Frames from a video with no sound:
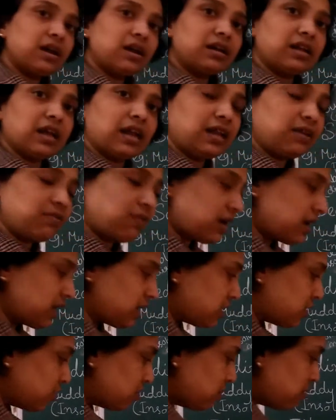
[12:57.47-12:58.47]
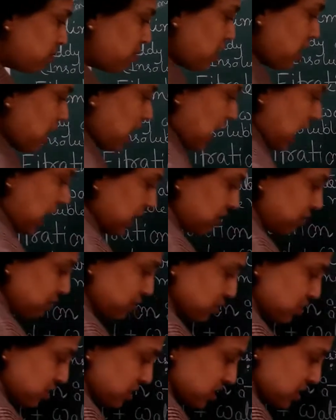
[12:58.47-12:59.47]
delivery tube and
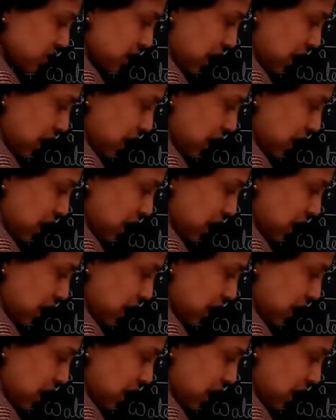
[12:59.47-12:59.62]
which is